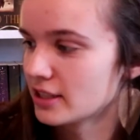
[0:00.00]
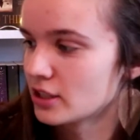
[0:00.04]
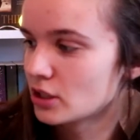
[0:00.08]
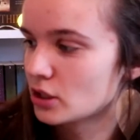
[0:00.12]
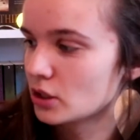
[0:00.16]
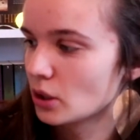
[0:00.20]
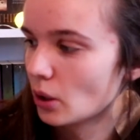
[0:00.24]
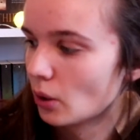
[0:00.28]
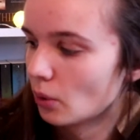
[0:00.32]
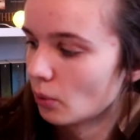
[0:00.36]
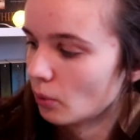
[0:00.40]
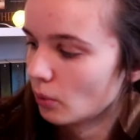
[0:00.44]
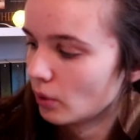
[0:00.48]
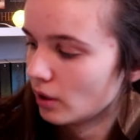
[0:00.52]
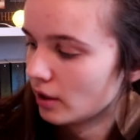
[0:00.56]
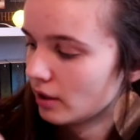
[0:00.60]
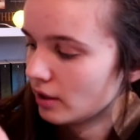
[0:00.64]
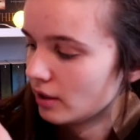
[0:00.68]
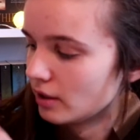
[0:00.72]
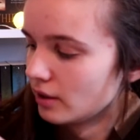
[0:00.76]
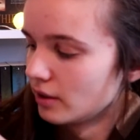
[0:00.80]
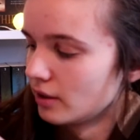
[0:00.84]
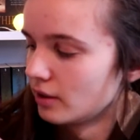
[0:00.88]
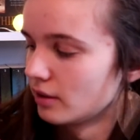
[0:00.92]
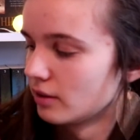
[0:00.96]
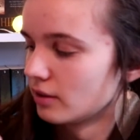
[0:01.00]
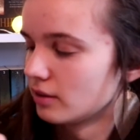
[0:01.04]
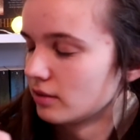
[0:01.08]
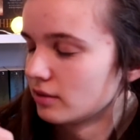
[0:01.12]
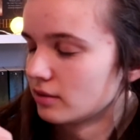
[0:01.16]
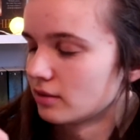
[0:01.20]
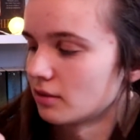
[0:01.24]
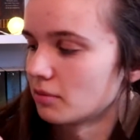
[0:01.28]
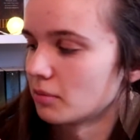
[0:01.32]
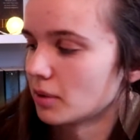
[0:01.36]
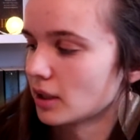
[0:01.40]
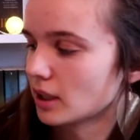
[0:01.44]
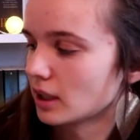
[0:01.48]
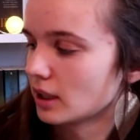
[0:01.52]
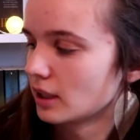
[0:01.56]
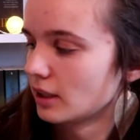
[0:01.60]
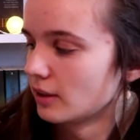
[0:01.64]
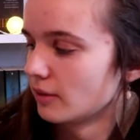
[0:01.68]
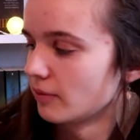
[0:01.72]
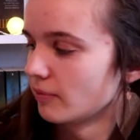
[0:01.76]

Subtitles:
so, oh my god,